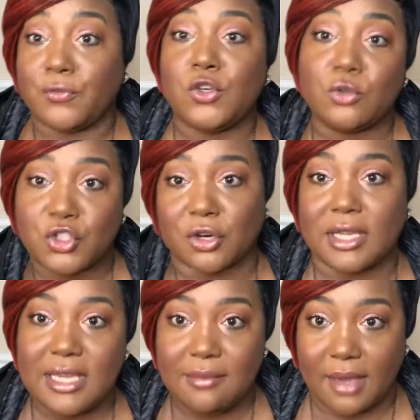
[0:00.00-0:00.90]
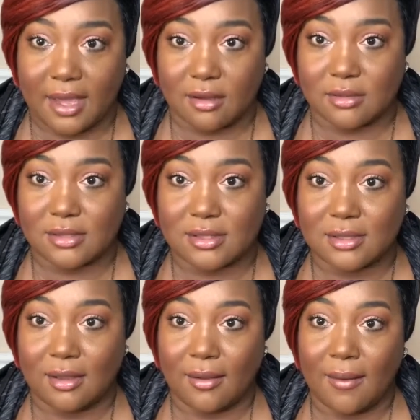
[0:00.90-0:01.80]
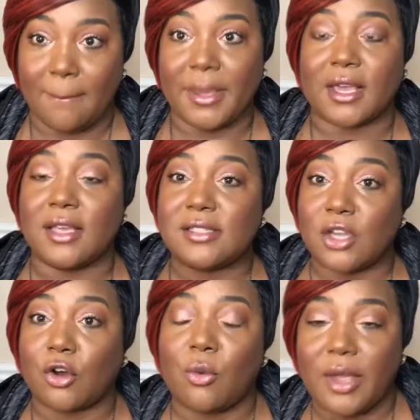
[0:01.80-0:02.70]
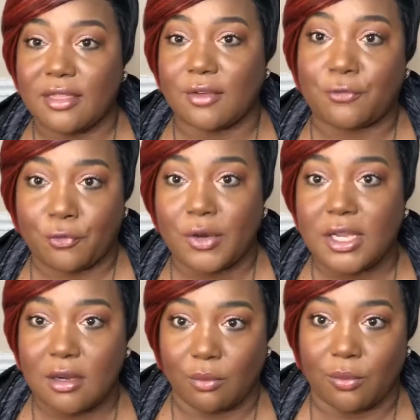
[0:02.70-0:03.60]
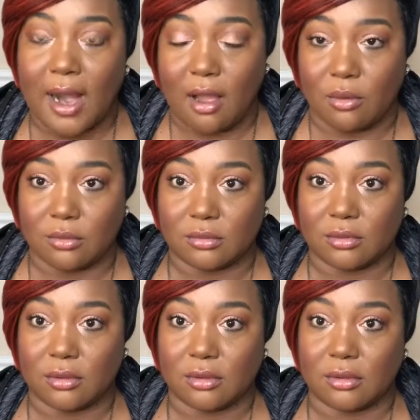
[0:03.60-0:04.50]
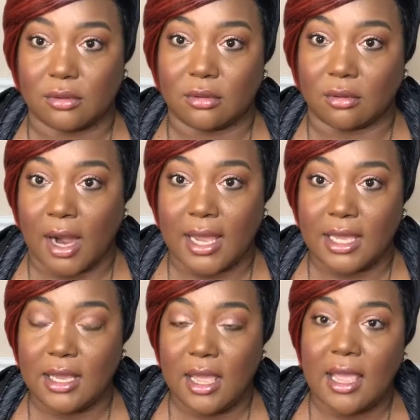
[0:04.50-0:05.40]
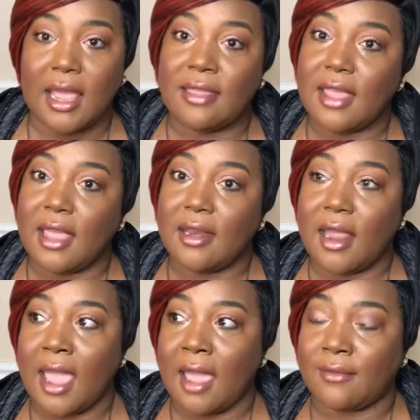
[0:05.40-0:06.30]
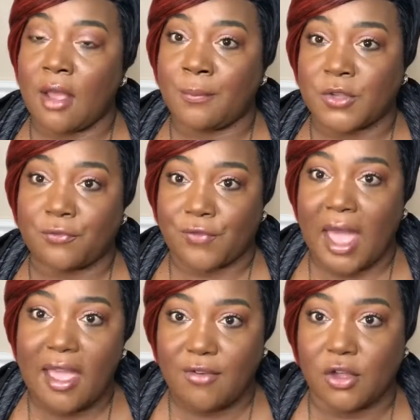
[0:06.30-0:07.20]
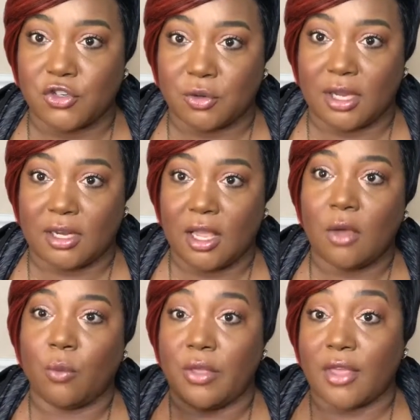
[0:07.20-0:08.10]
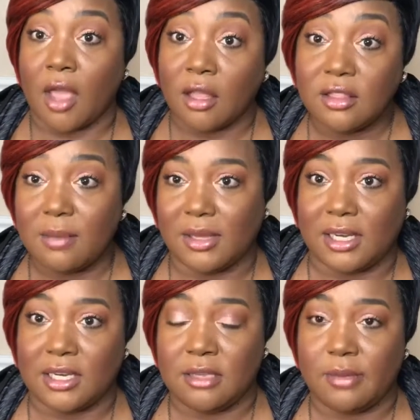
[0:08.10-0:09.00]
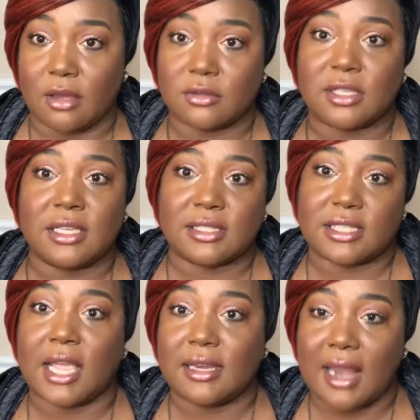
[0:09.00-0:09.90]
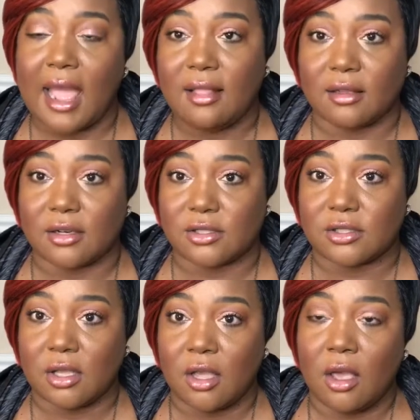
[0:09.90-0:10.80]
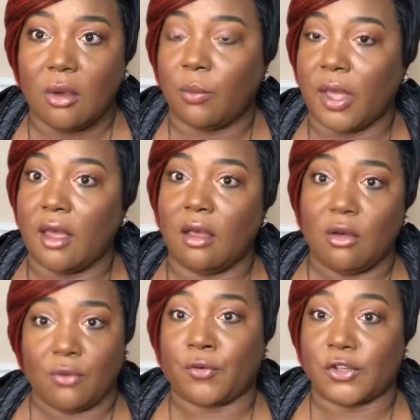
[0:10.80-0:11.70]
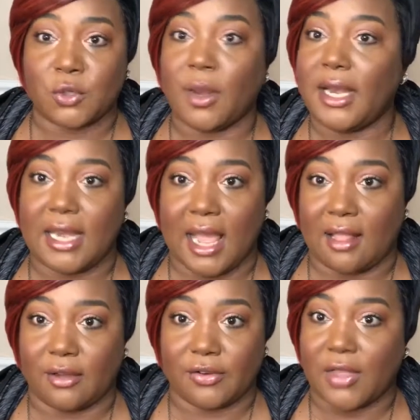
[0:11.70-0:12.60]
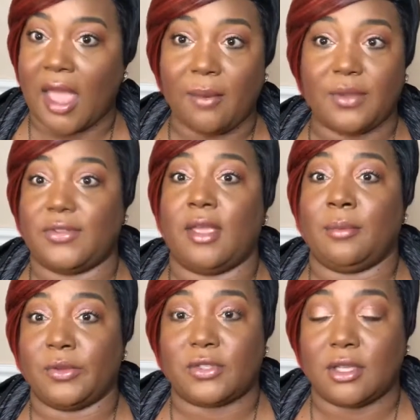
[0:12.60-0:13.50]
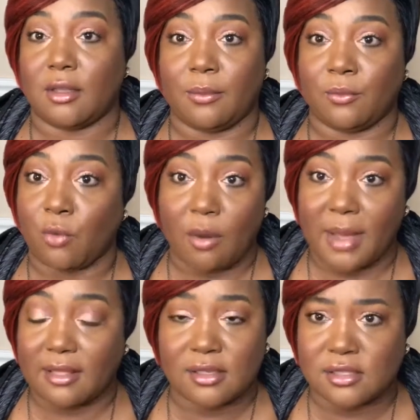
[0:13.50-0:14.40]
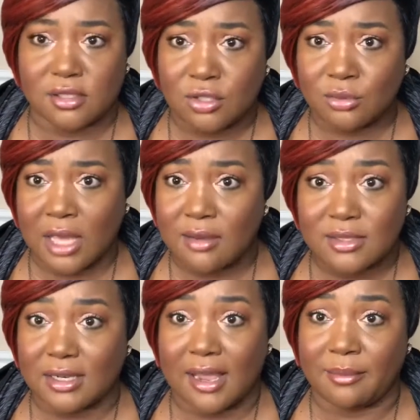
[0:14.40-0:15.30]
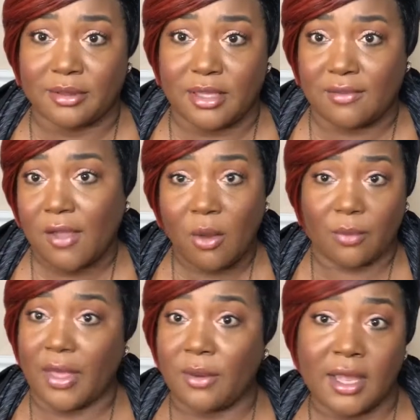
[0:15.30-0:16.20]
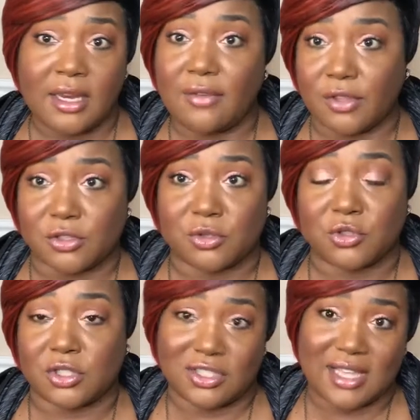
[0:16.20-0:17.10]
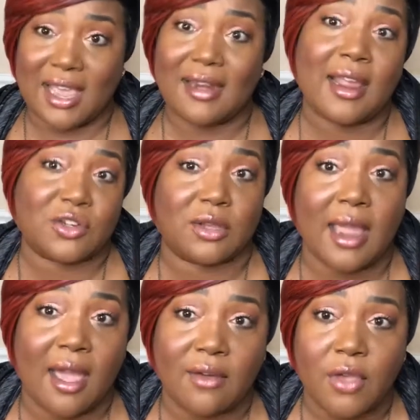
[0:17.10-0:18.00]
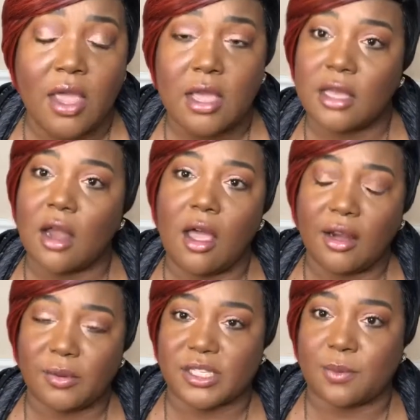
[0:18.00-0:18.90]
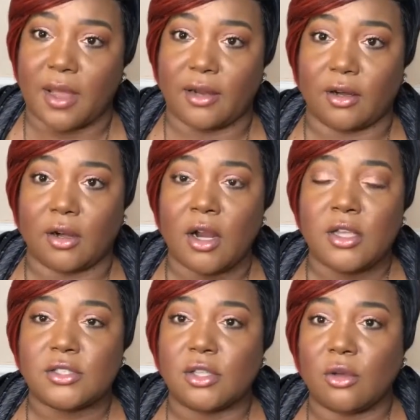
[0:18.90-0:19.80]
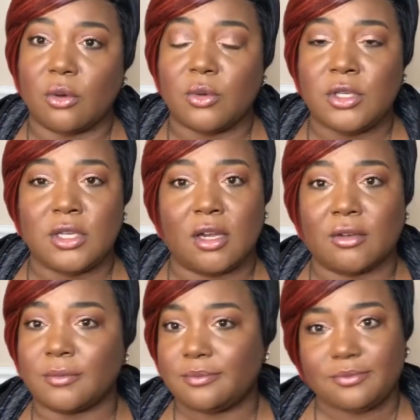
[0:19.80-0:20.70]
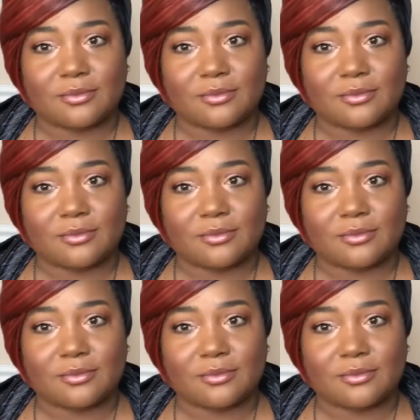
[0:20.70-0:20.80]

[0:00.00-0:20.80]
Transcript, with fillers: future emails because they're going the free route, right? And then at up to five hundred with unlimited emails is ten dollars. Well, for twenty dollars, I was able to grow my list to two thousand, I believe, without any of those restrictions, and actually have an autoresponder. So, you know,